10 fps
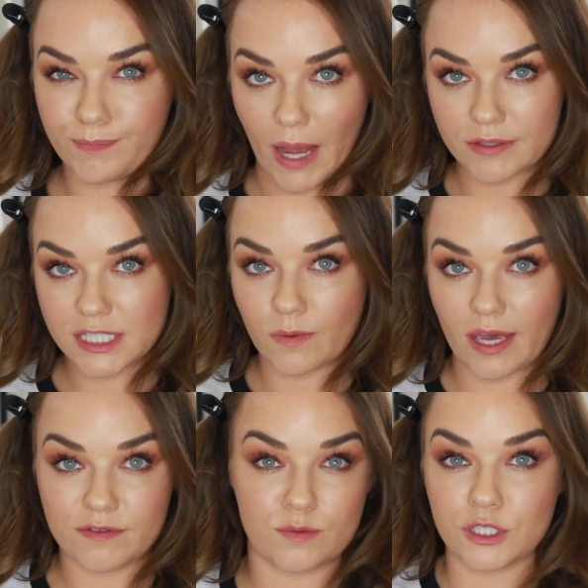bouncy
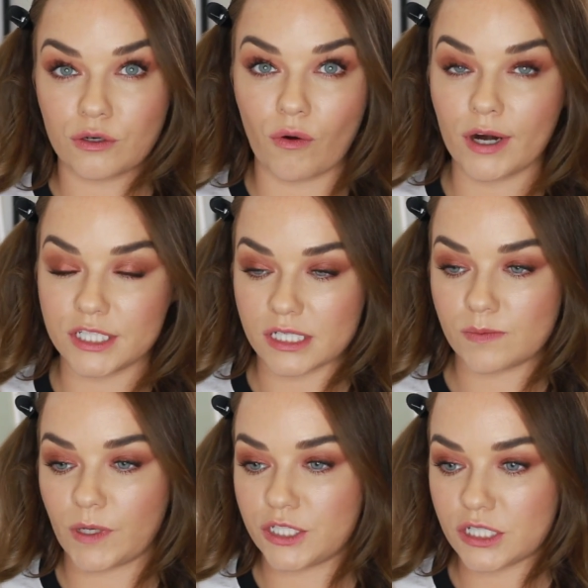waves, which are
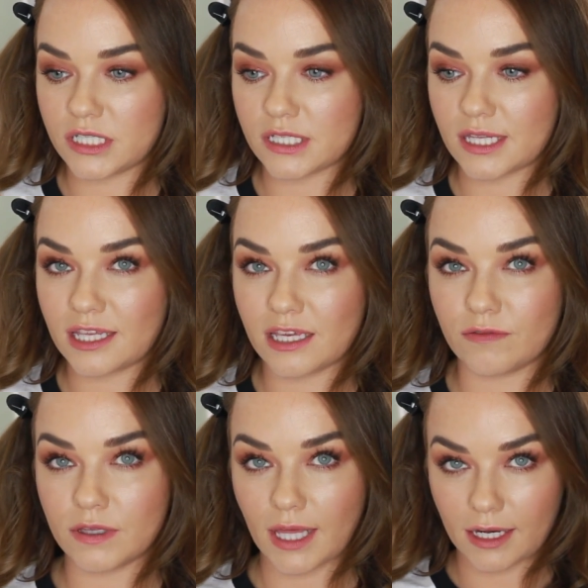gorgeous, but it just doesn't
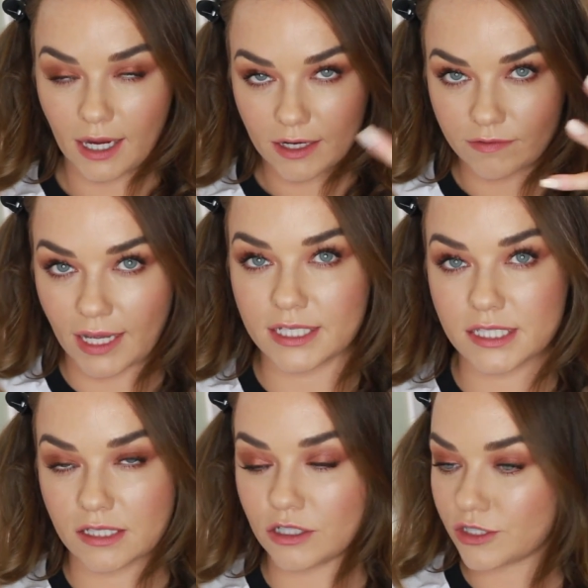give you that kind of like
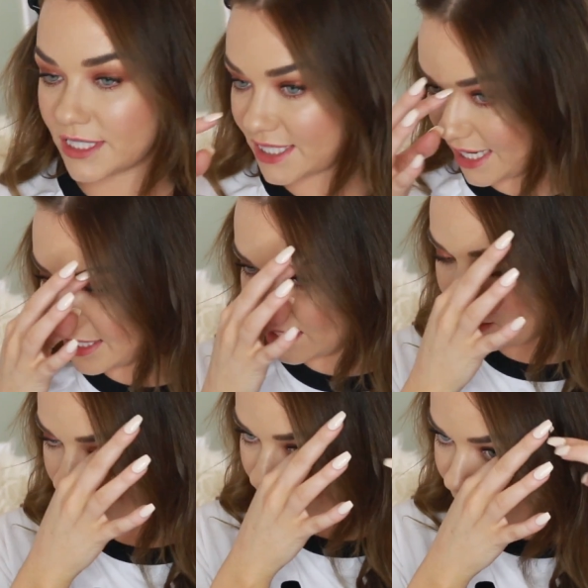sultry, sexy
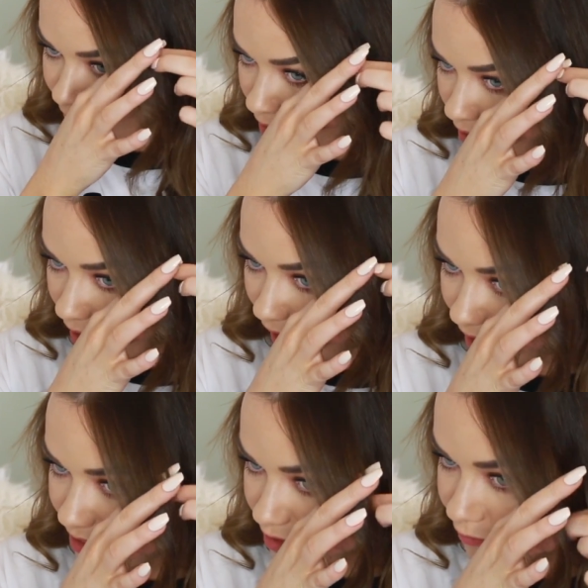look.
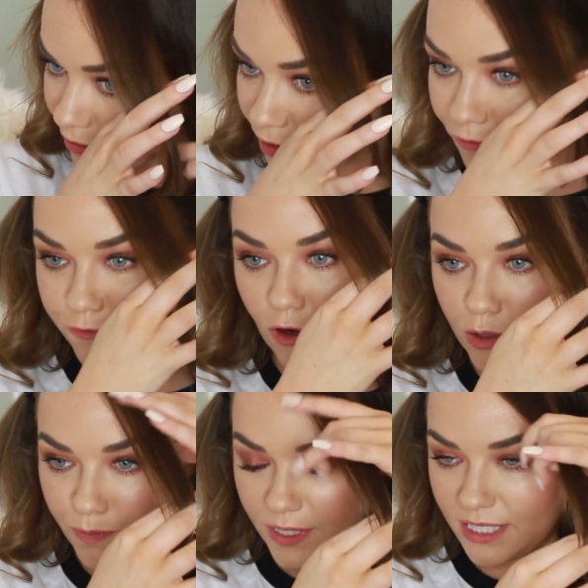And for the
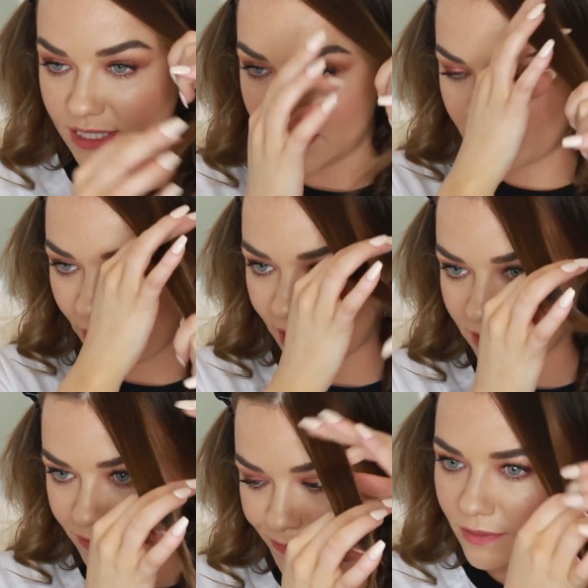front piece as
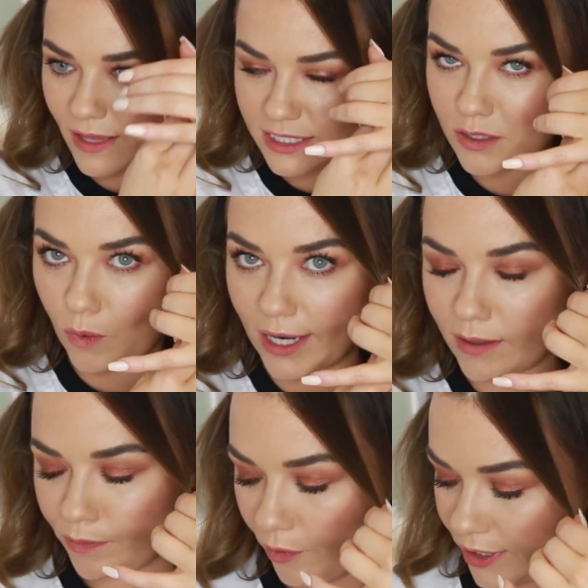well, that's quite
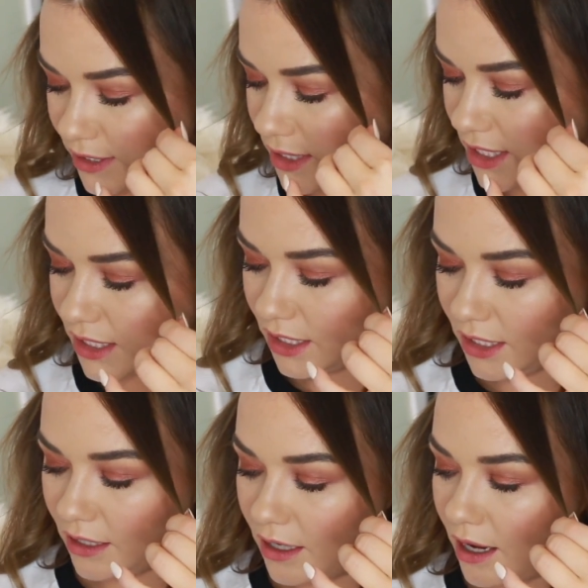important.
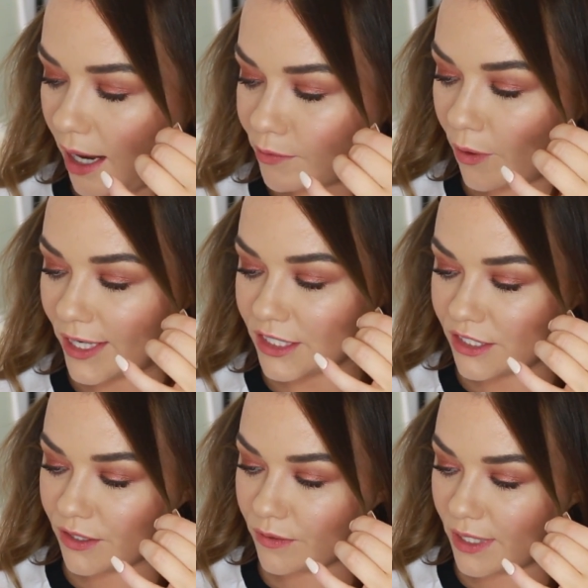I'm going
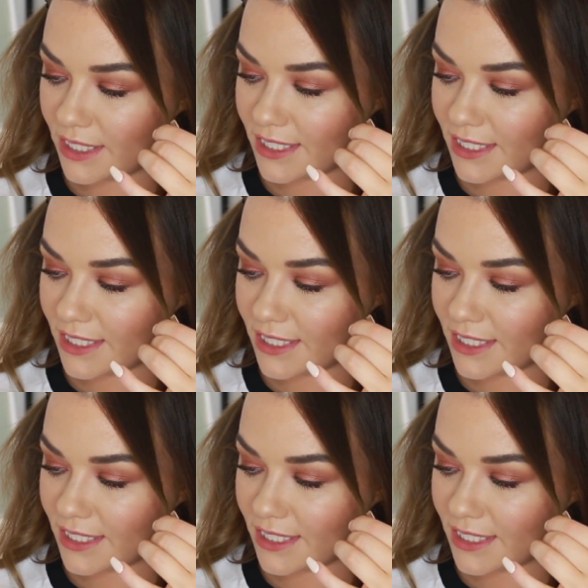to